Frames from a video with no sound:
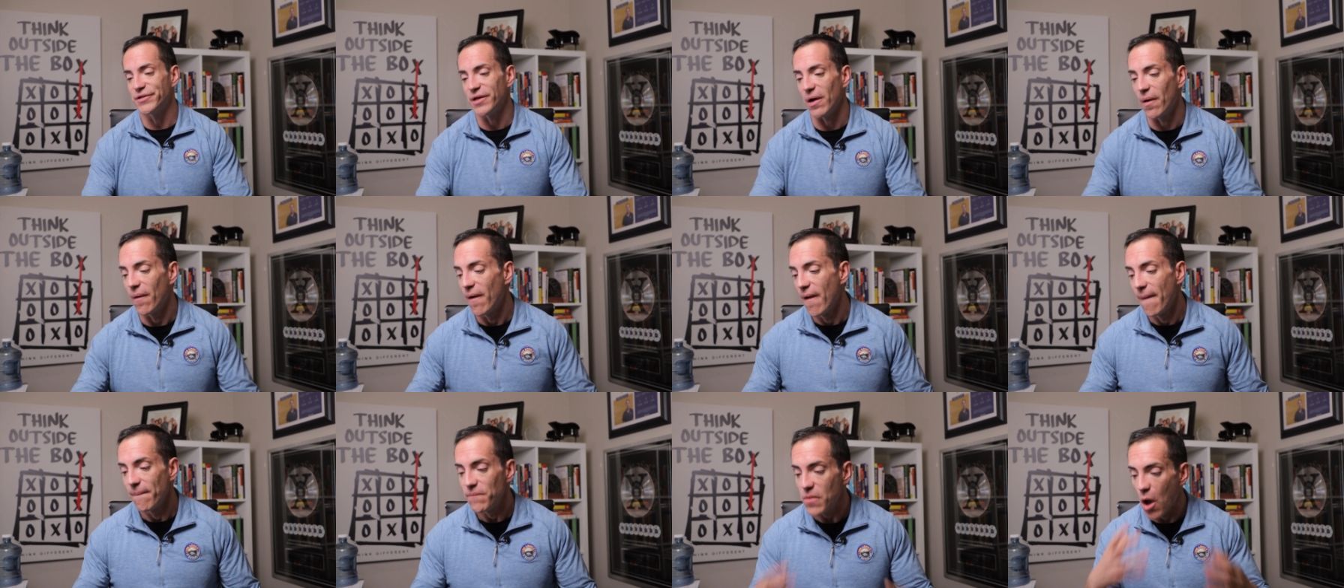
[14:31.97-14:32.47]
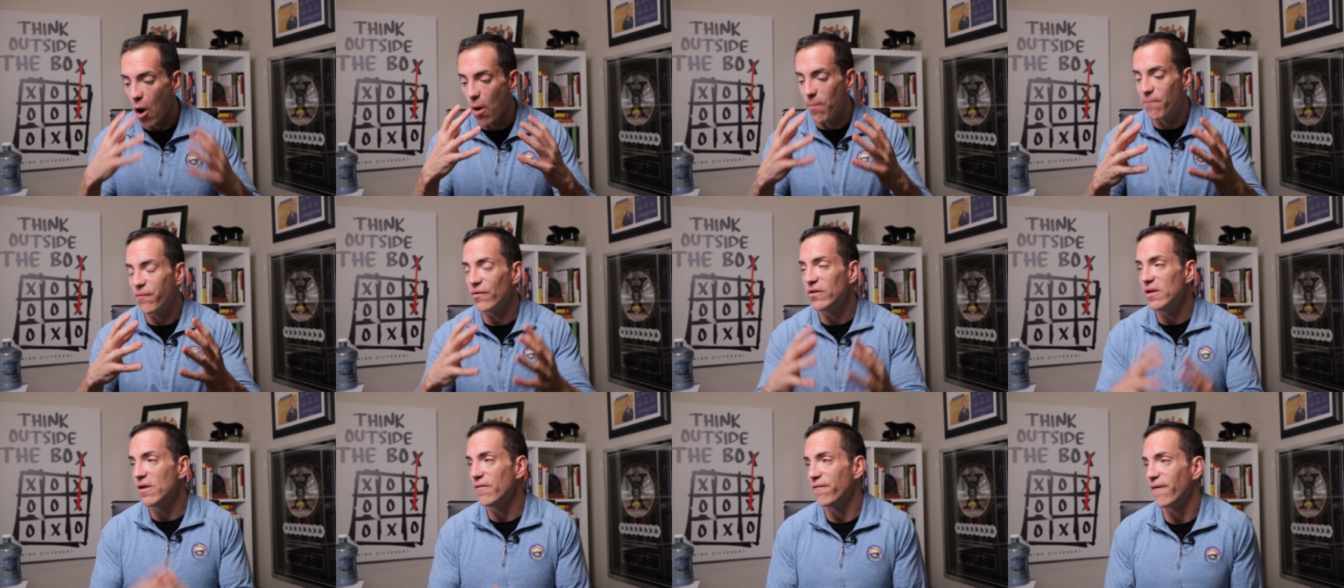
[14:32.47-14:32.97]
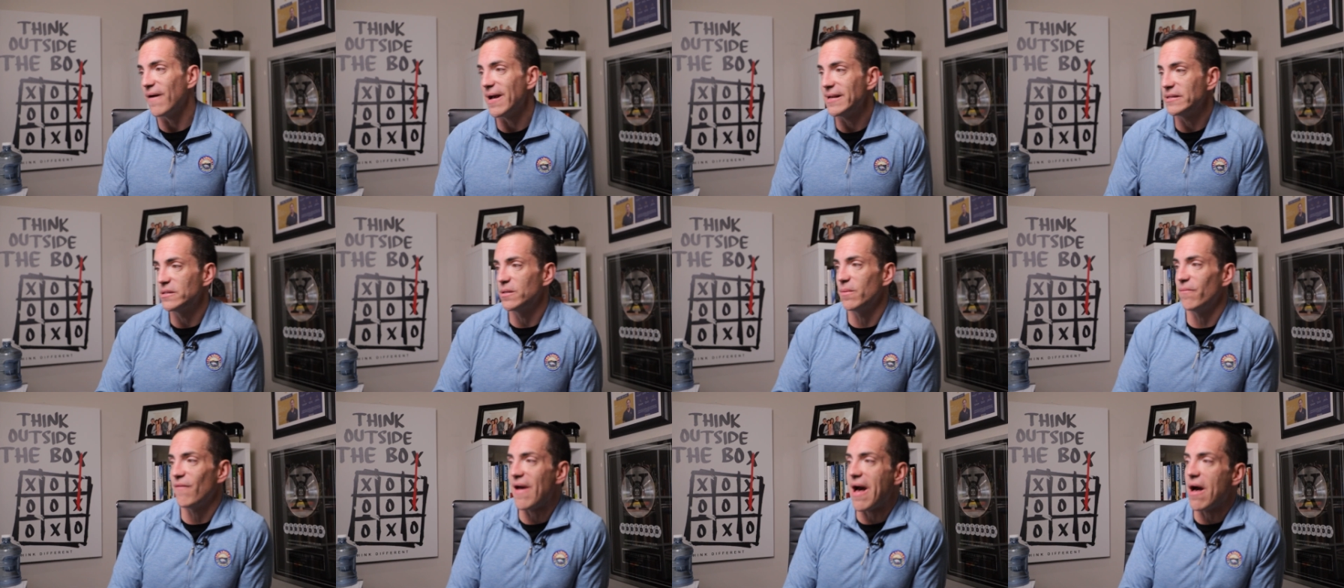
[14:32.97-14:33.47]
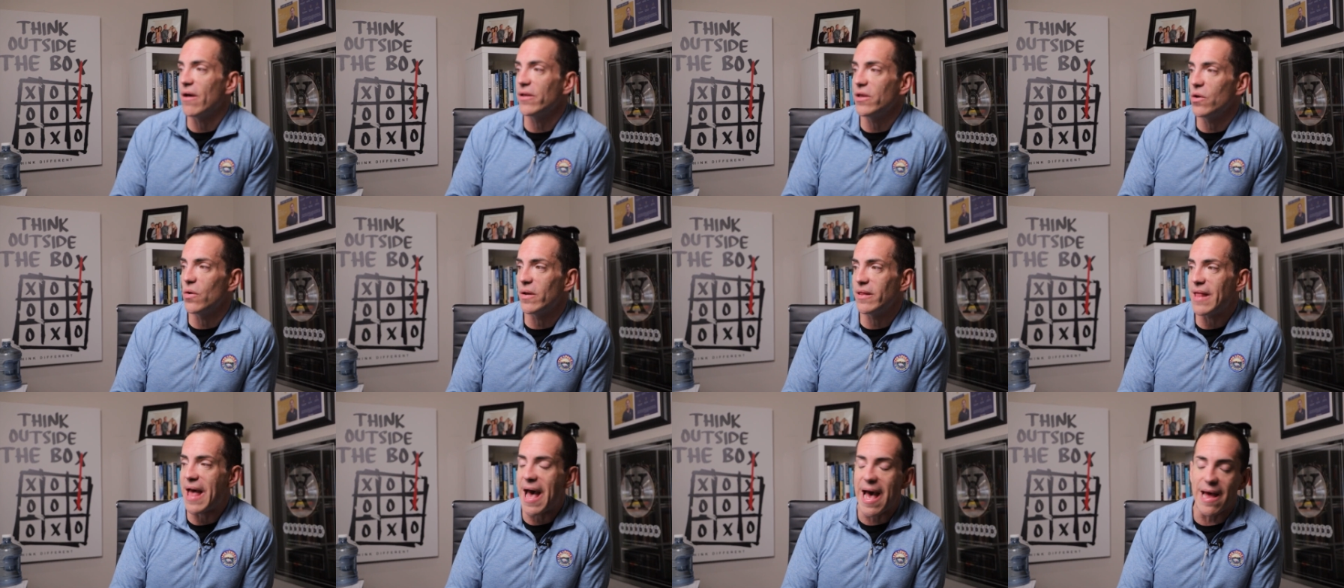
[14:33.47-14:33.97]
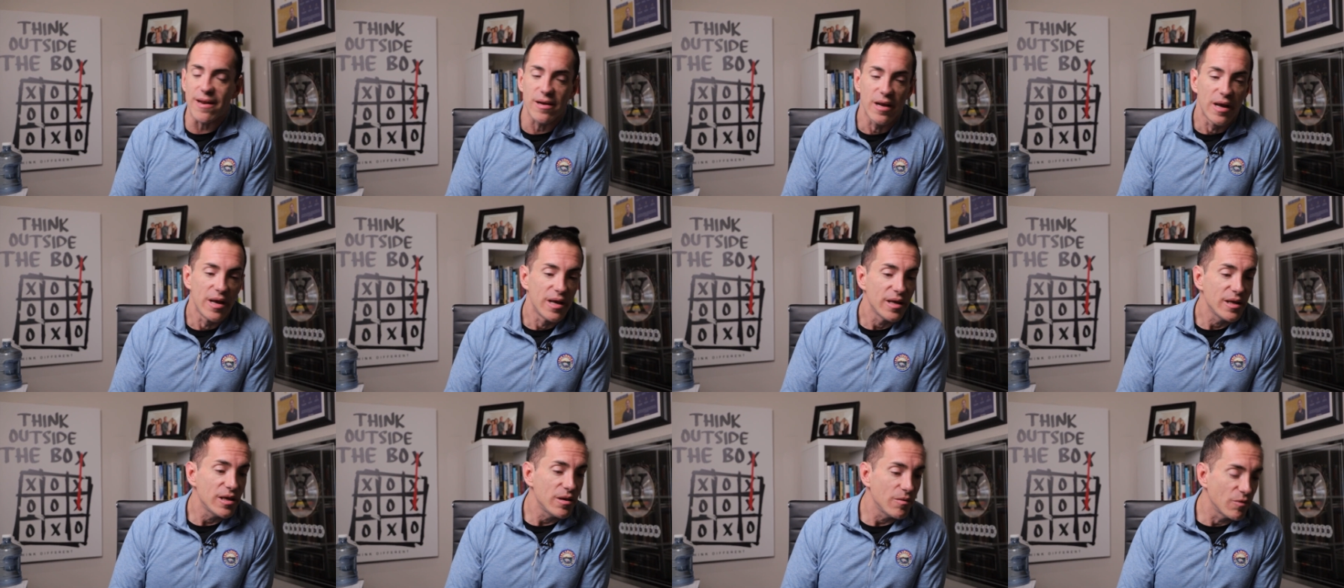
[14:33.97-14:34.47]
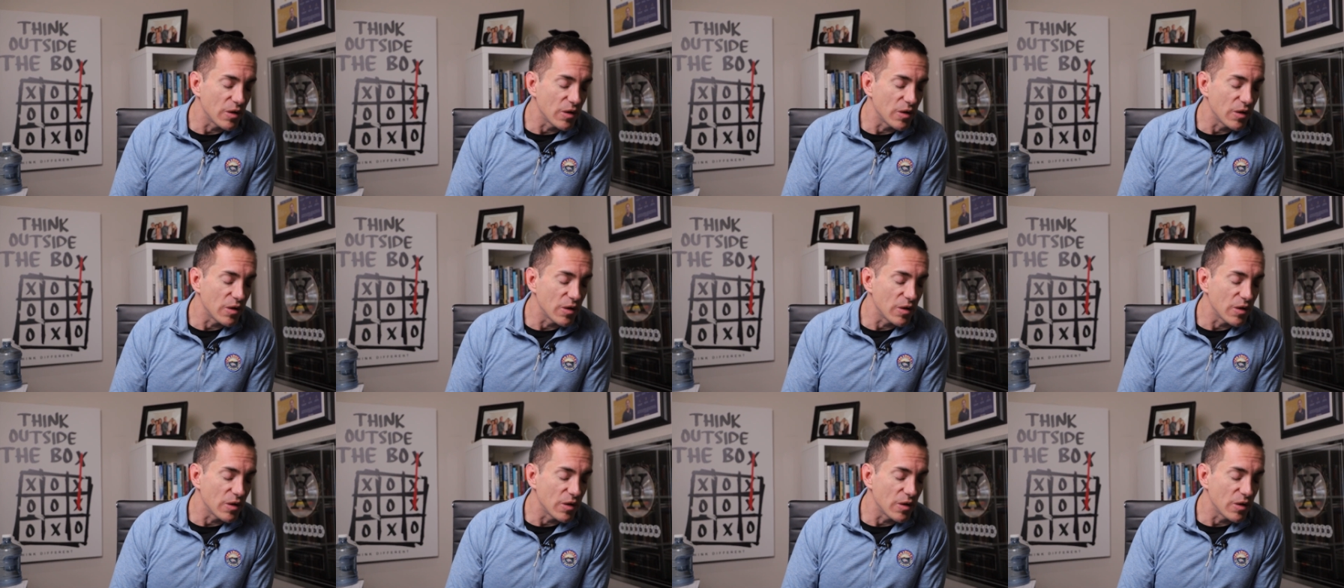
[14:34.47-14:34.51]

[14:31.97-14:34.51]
So hopefully you find some value in that.